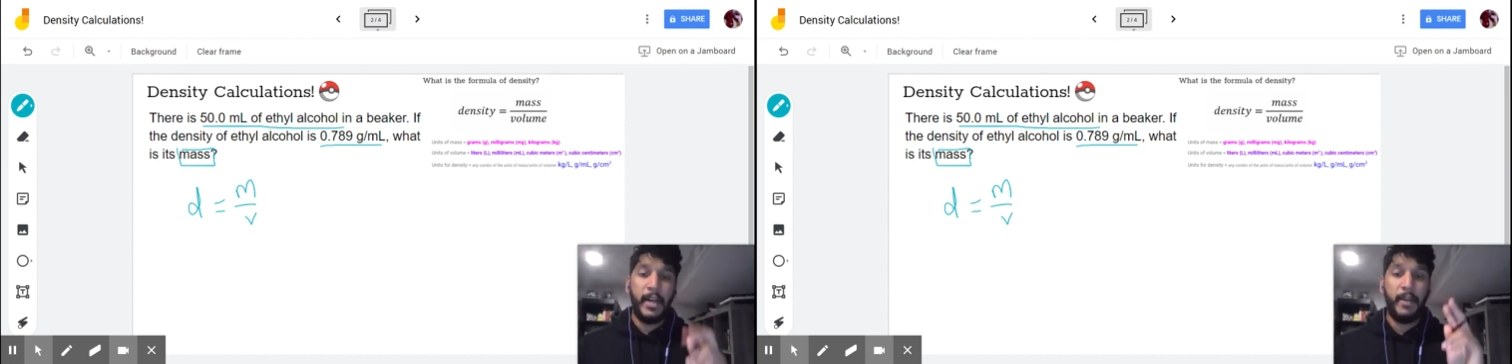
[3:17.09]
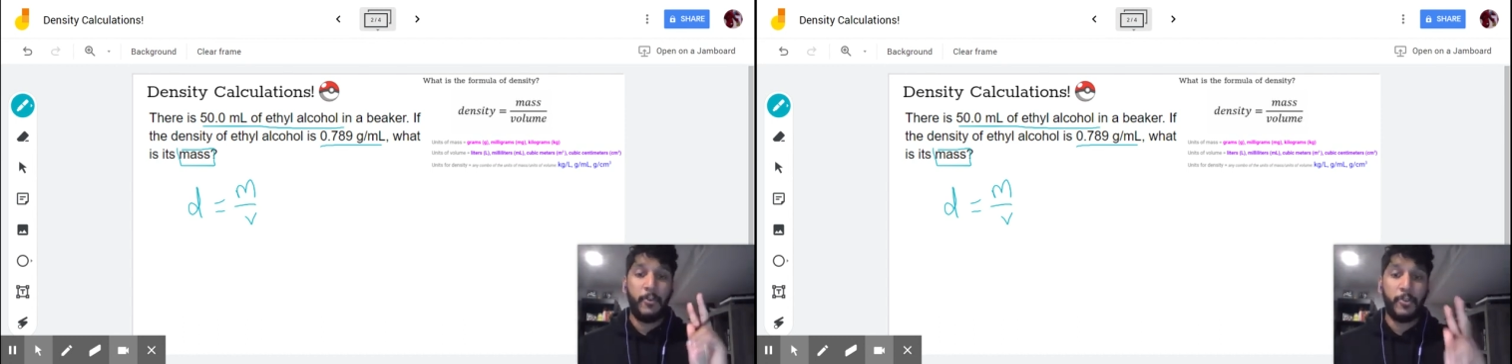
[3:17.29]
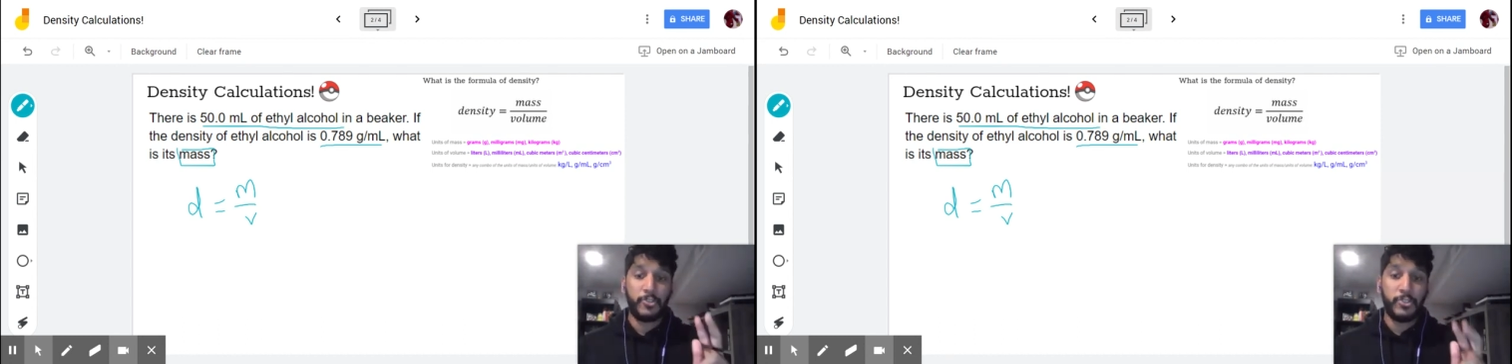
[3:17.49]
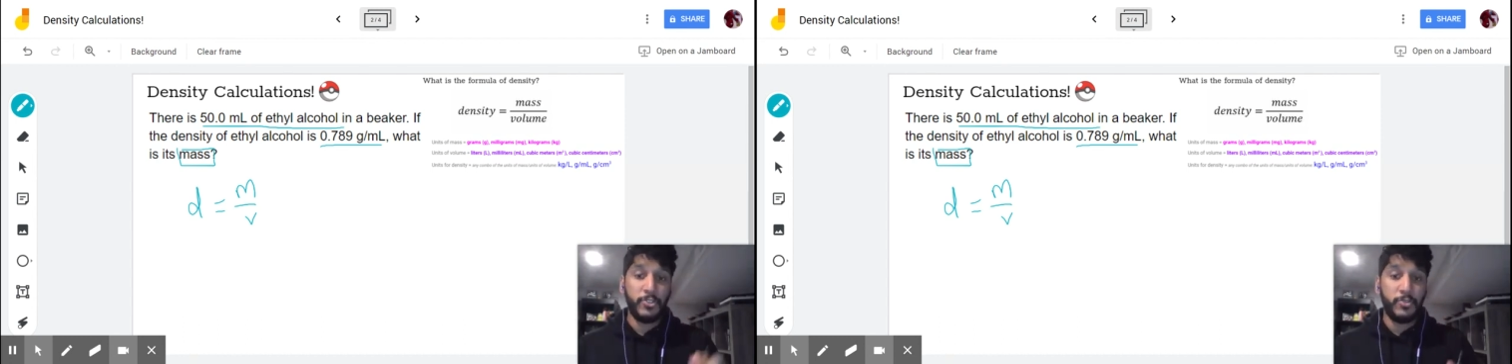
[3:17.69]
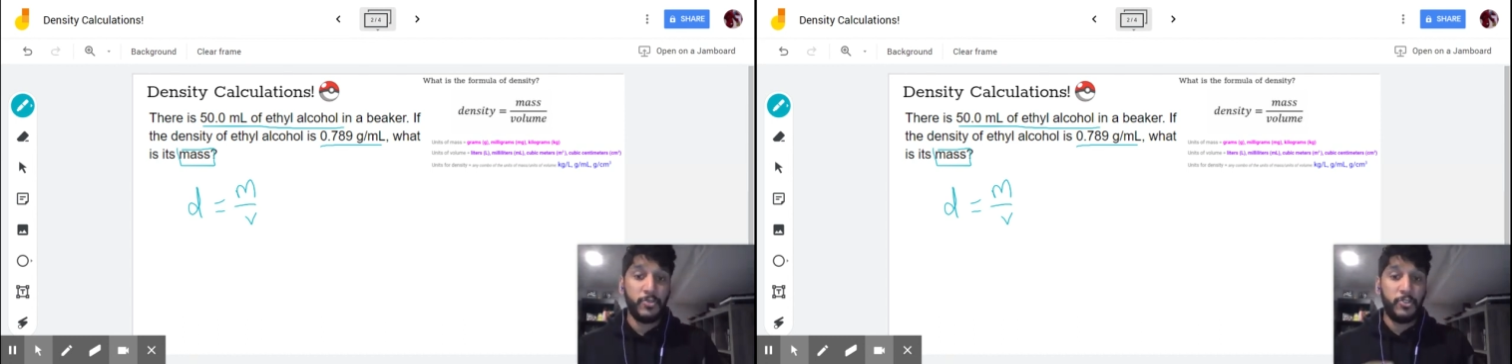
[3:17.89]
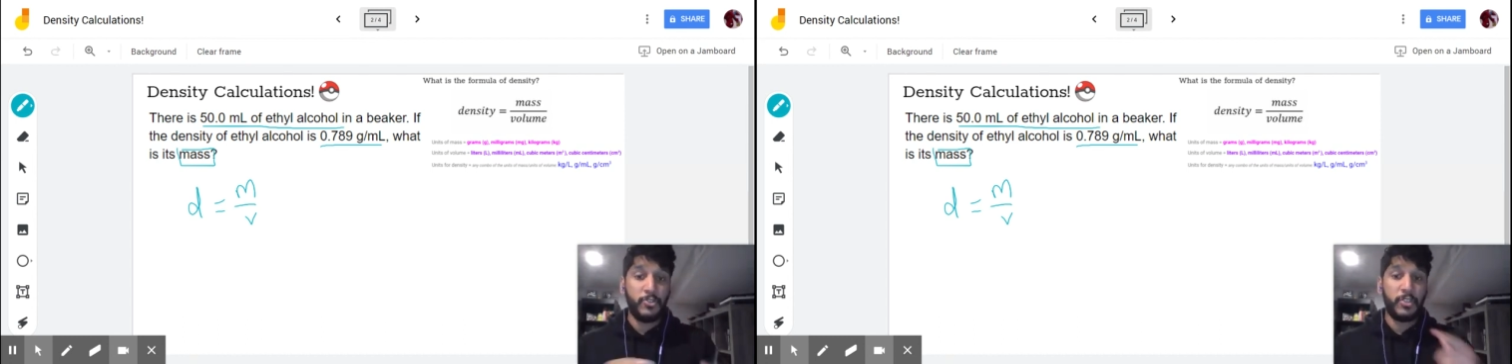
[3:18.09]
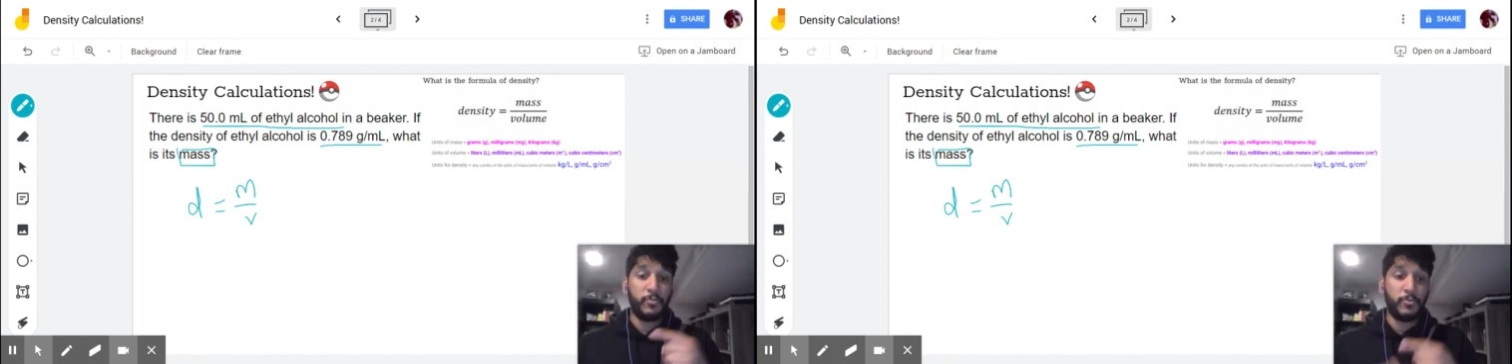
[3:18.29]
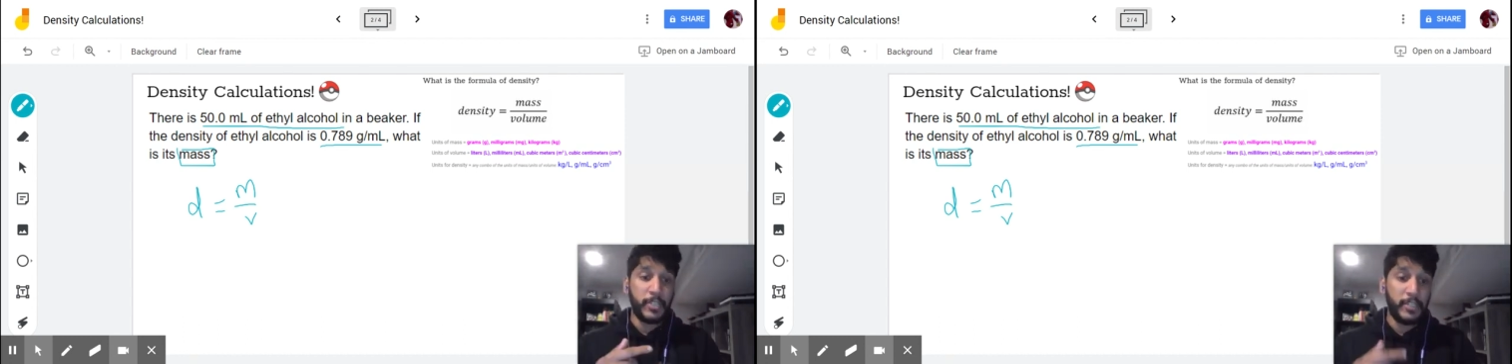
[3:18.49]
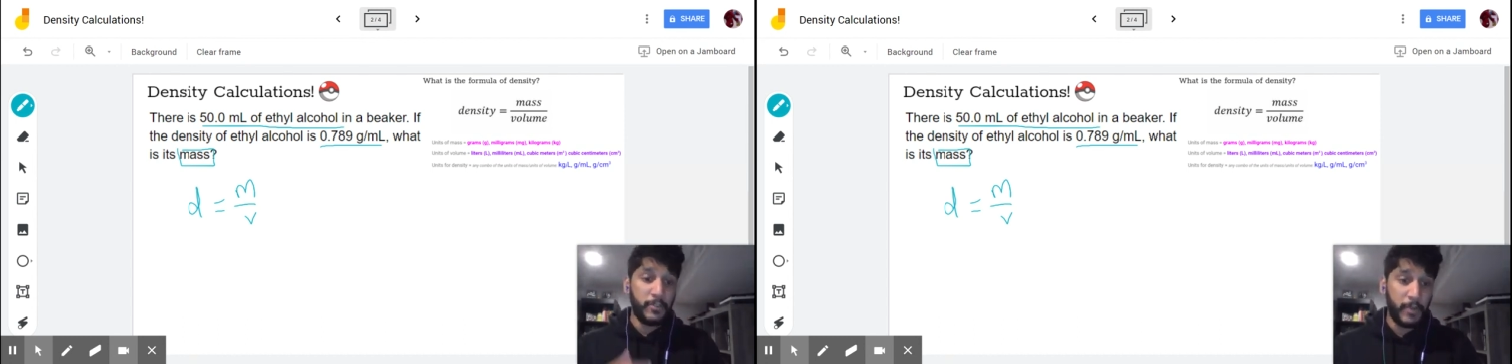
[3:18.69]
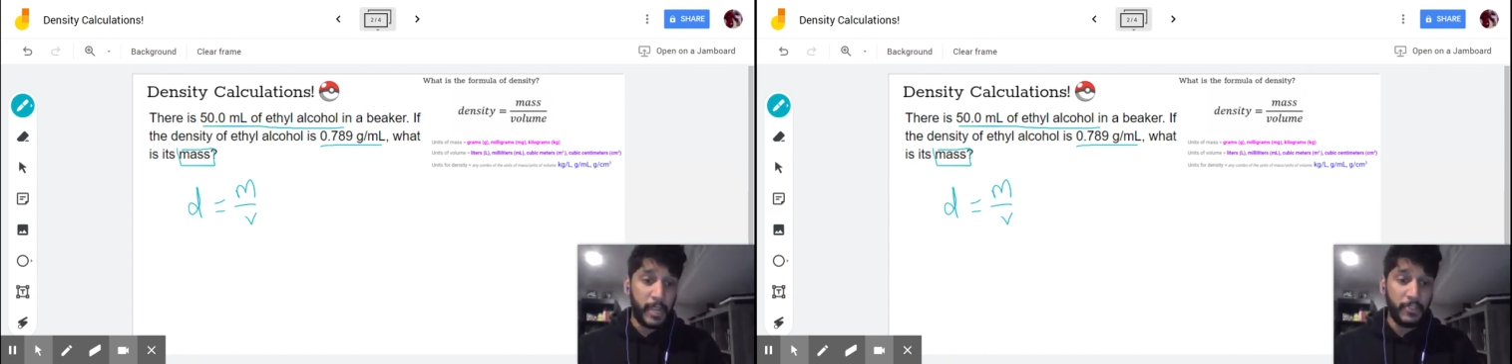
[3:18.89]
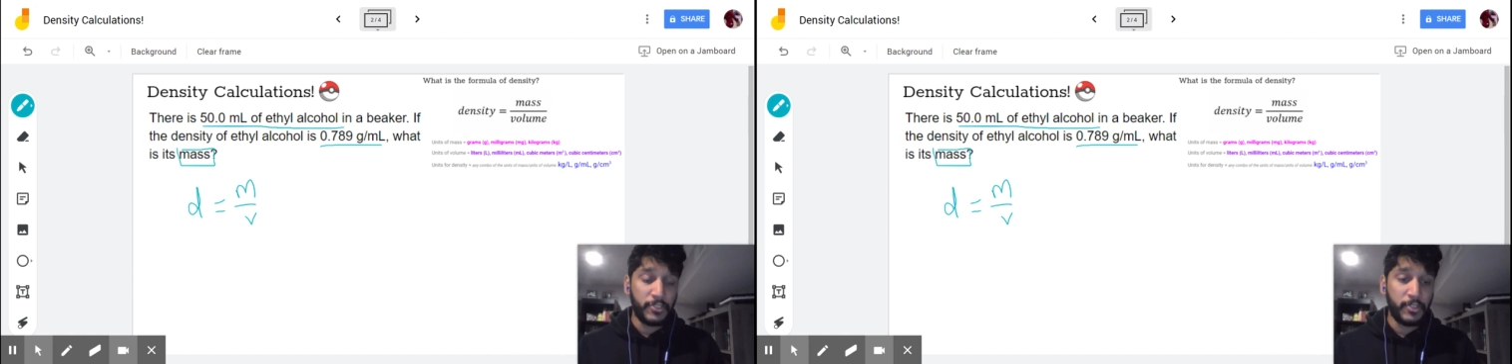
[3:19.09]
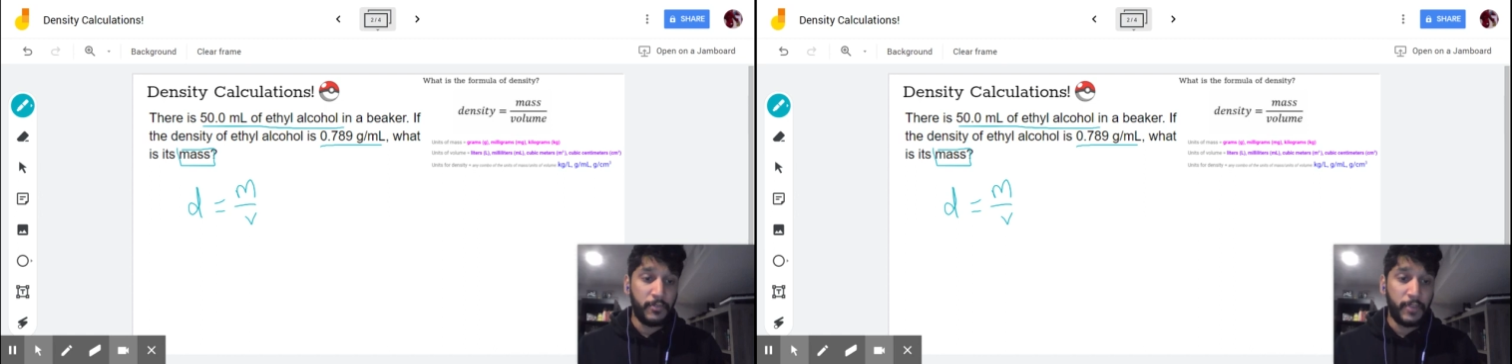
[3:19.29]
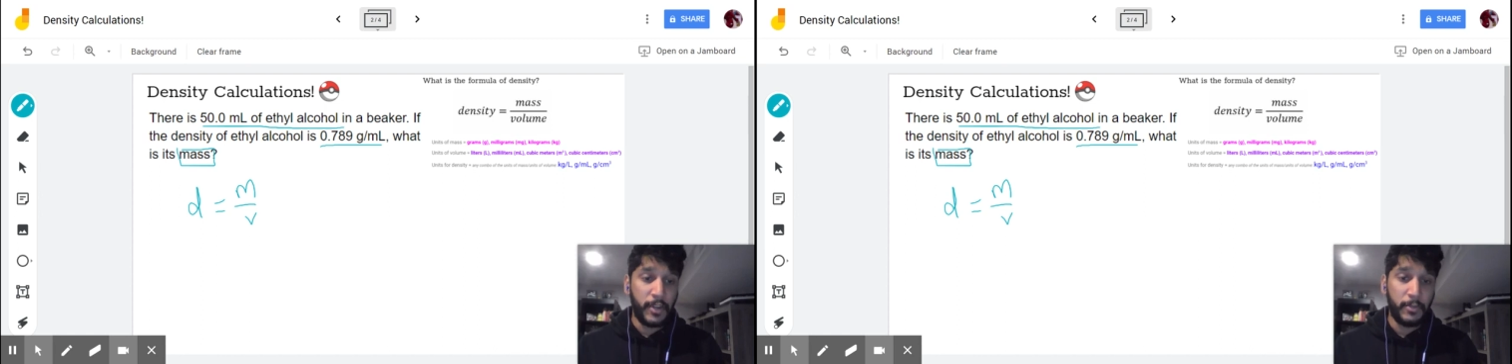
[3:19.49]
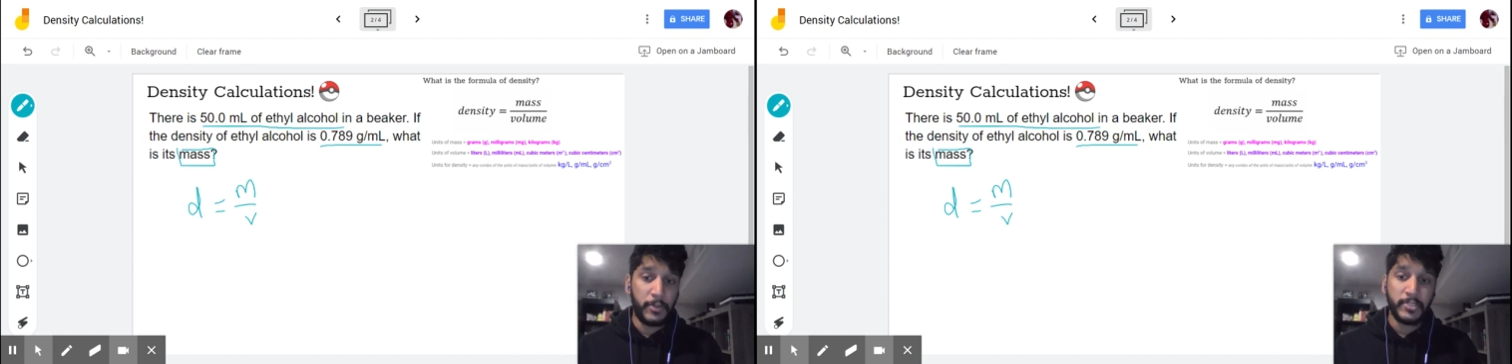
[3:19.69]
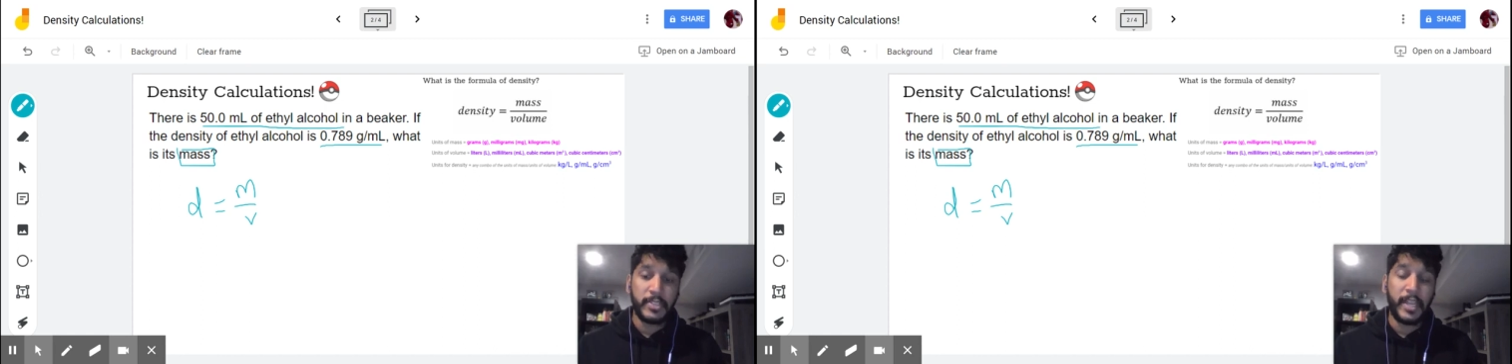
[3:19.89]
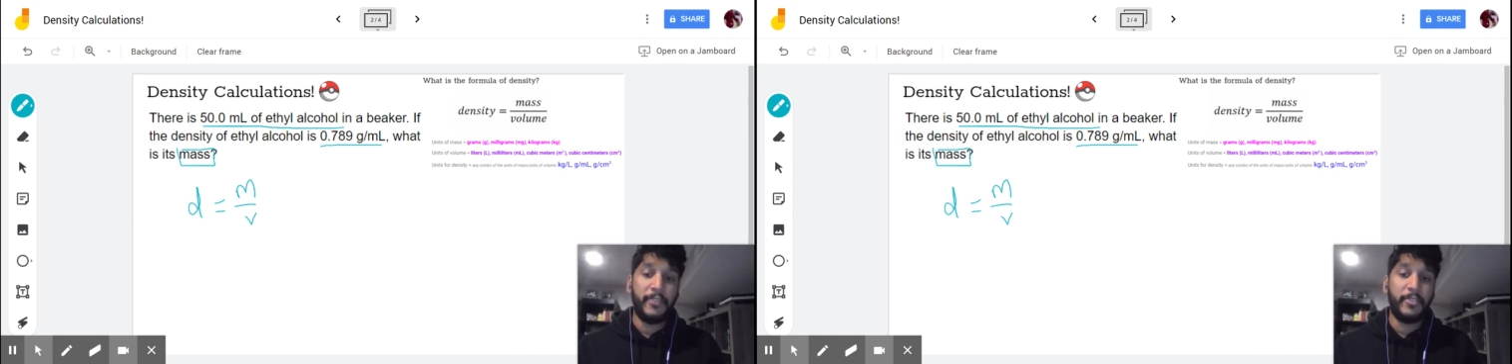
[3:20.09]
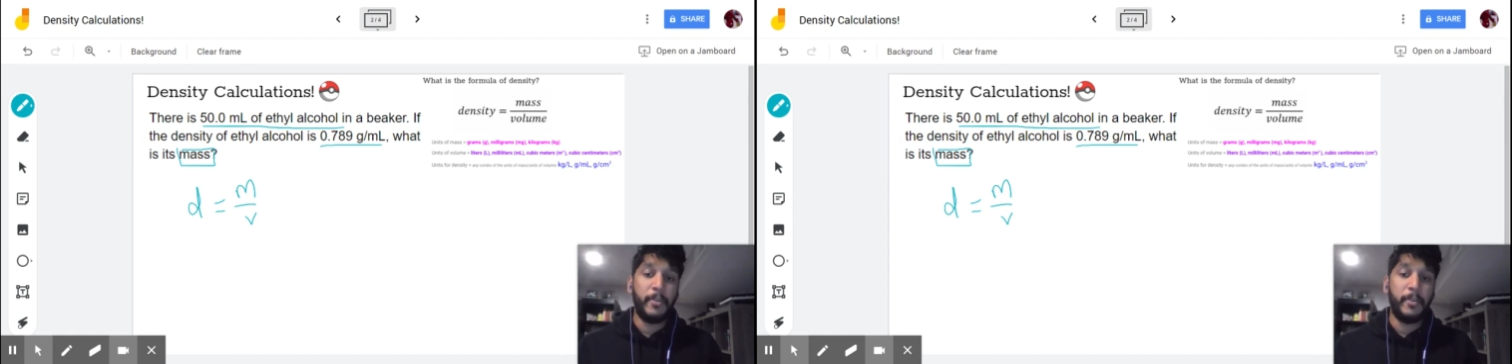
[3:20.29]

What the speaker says: Or 2, you could rearrange your variables to have